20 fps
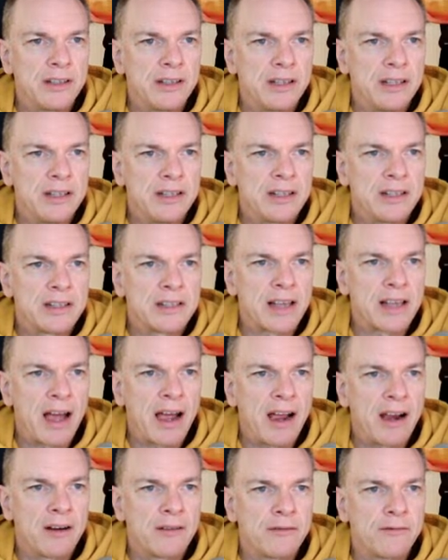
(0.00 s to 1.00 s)
in
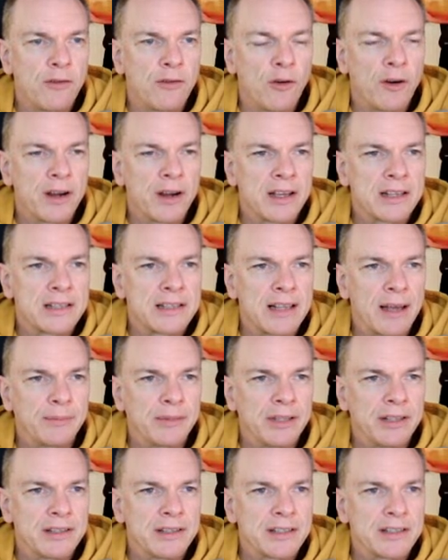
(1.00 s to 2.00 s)
desire for
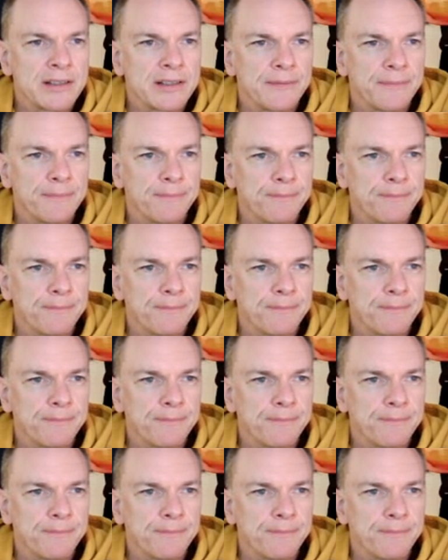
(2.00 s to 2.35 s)
acceptance.